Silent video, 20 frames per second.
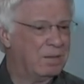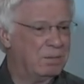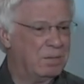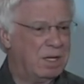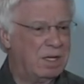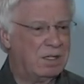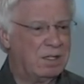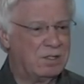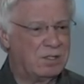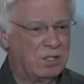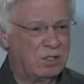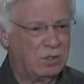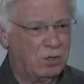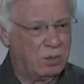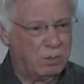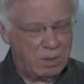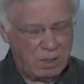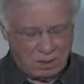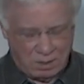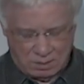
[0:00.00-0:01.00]
meekness and
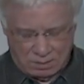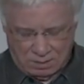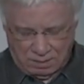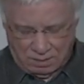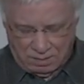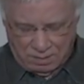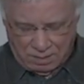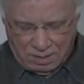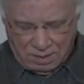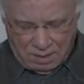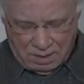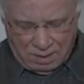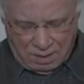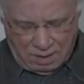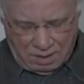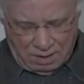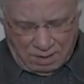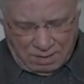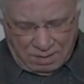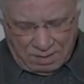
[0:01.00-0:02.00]
humility.
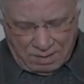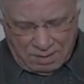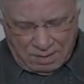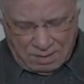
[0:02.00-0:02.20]
Uh,